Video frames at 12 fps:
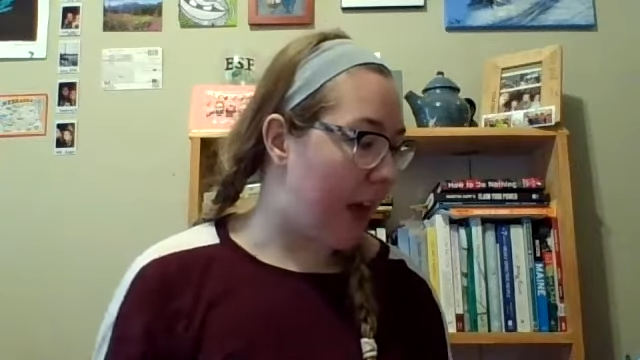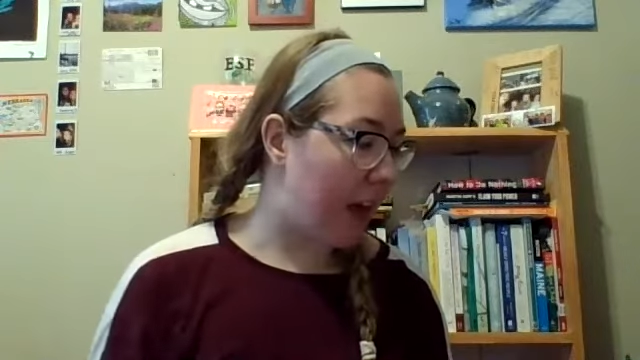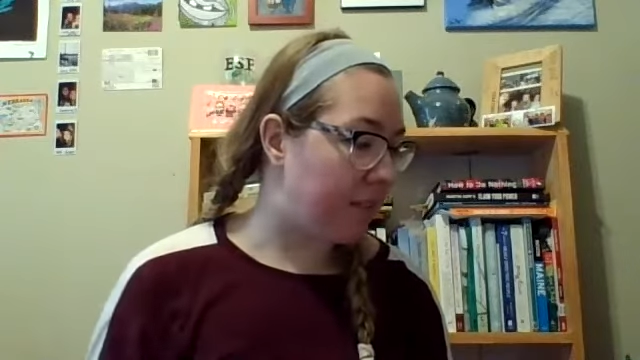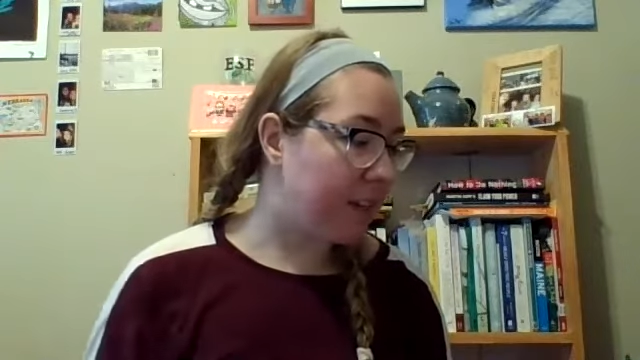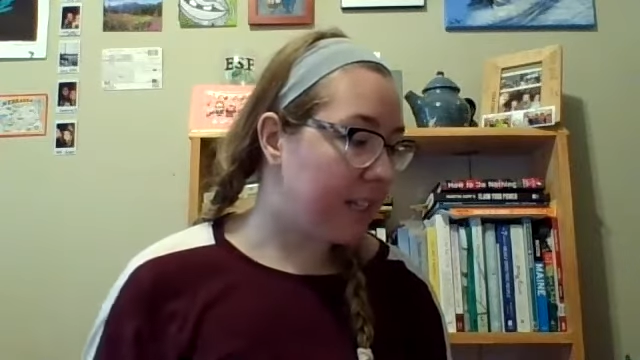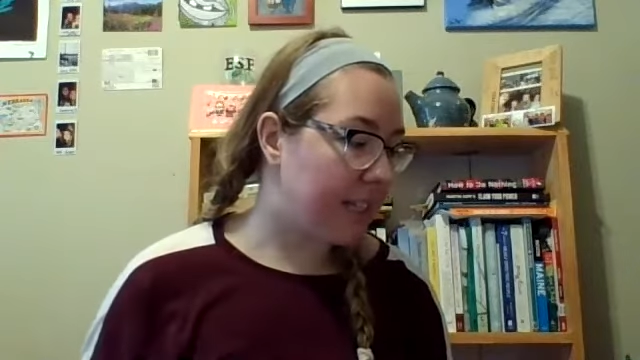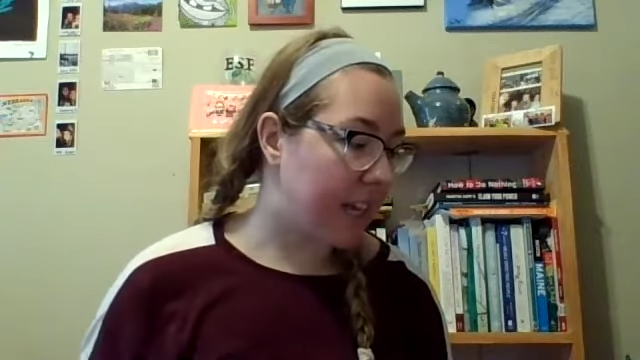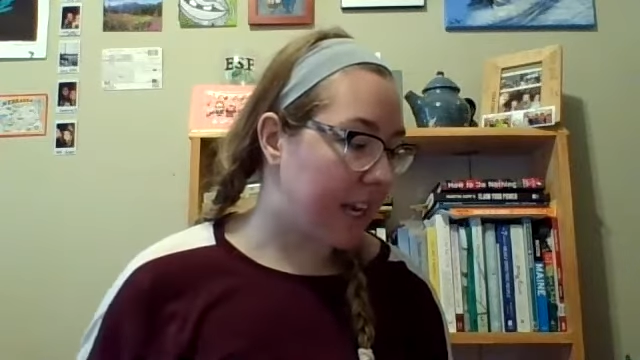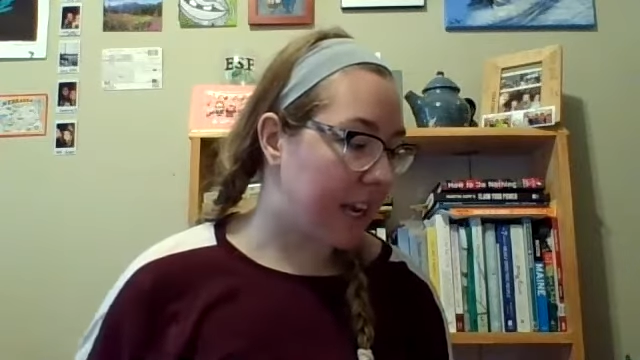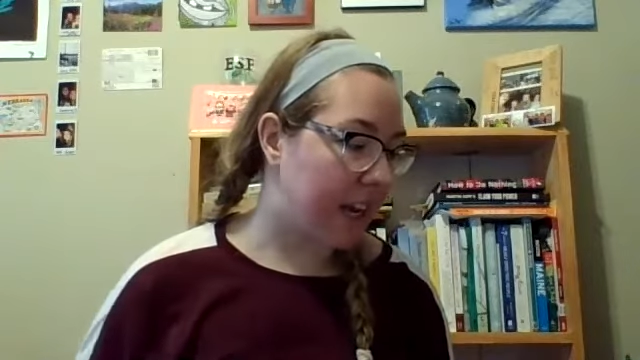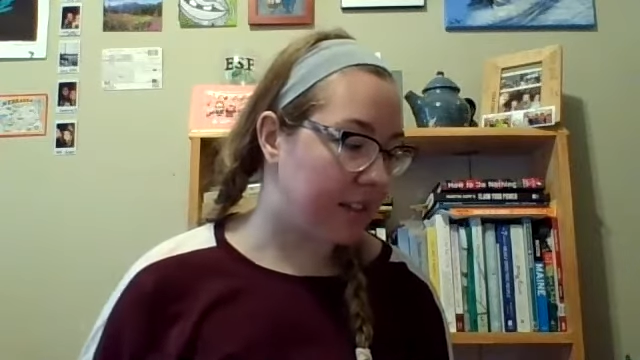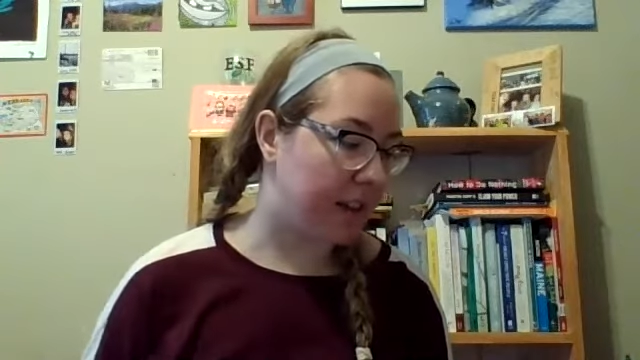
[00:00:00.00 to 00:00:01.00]
Every
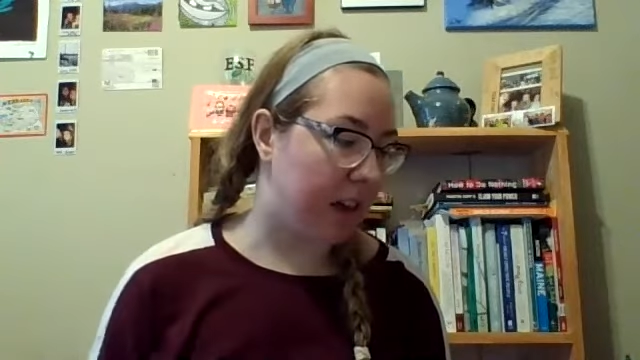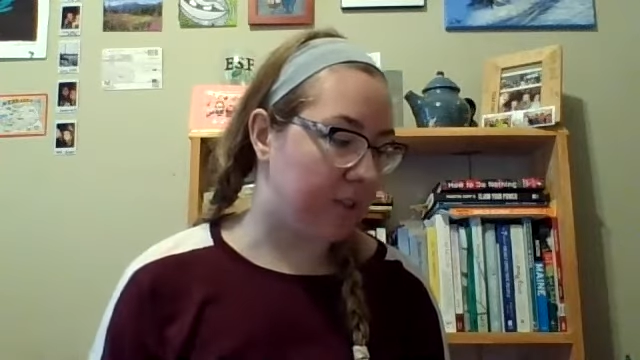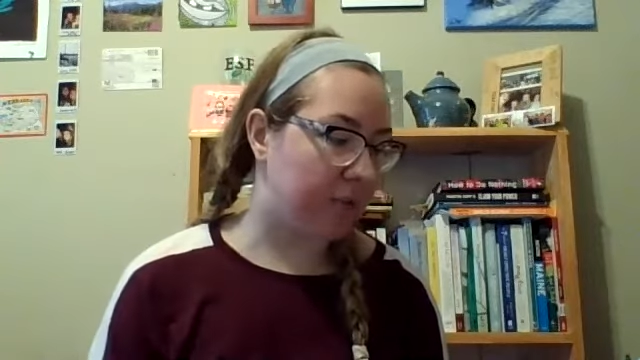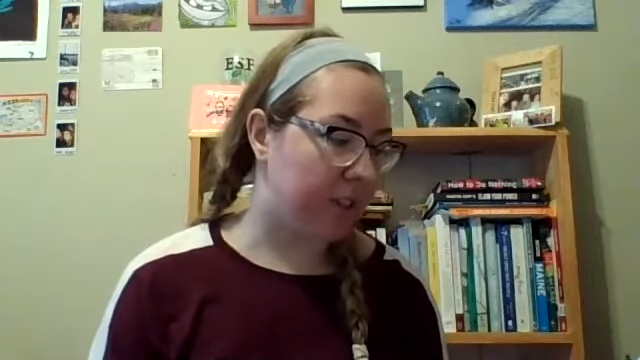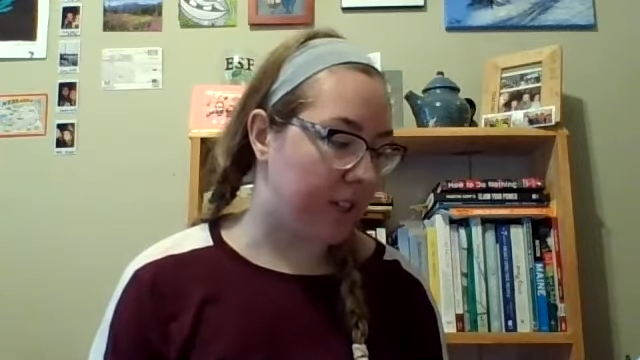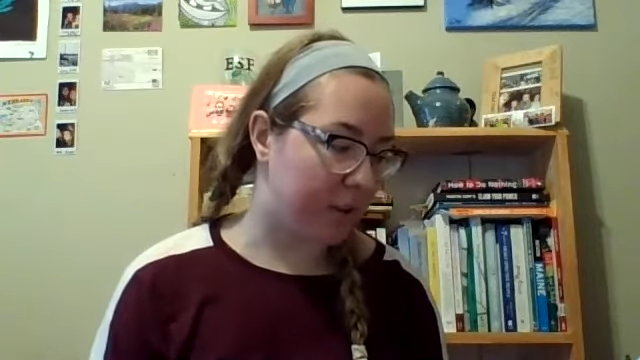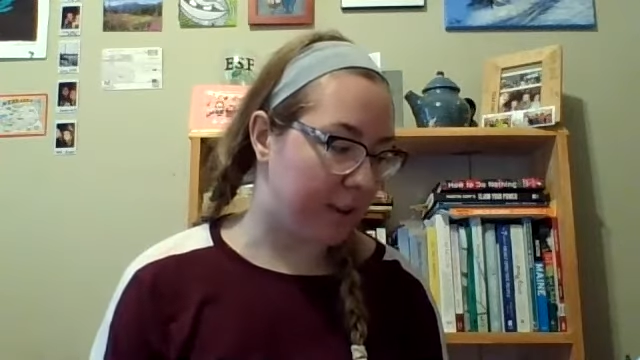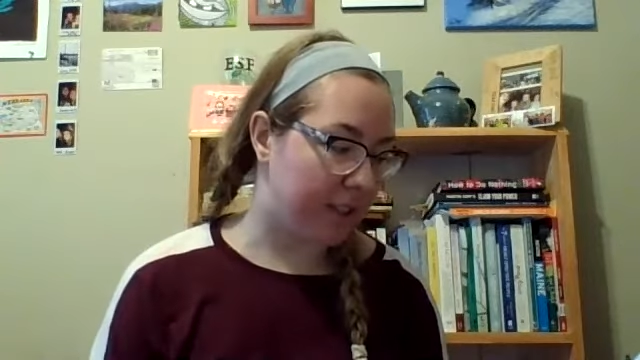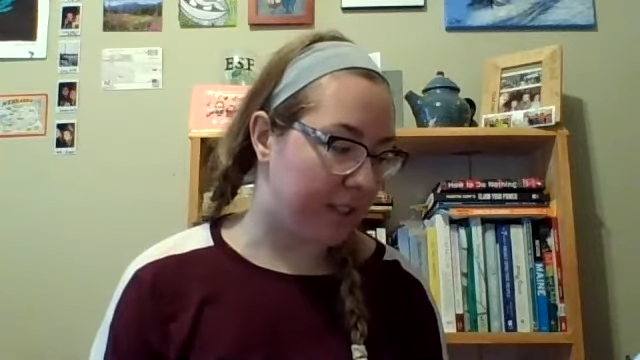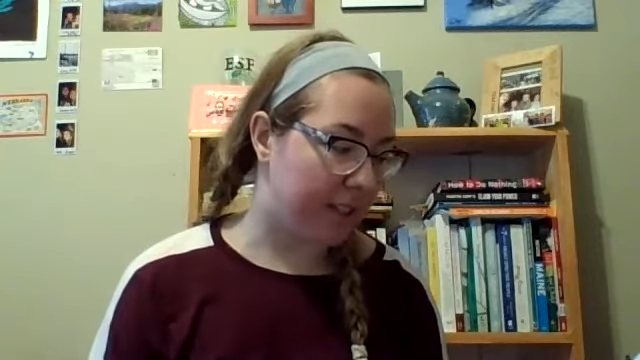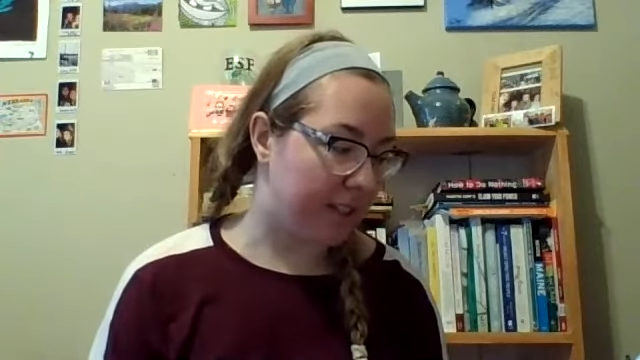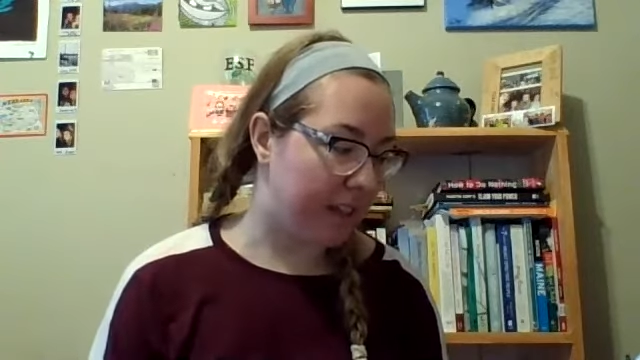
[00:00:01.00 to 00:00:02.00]
state has natural
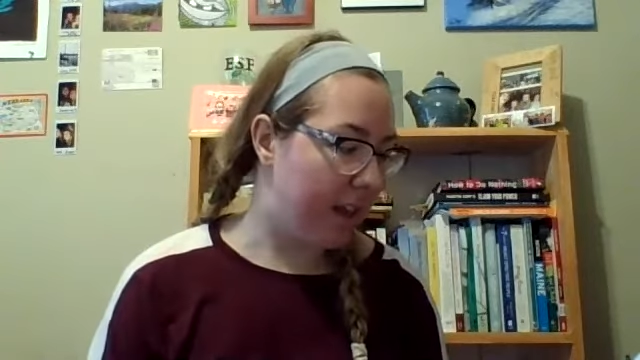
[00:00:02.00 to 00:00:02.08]
resources.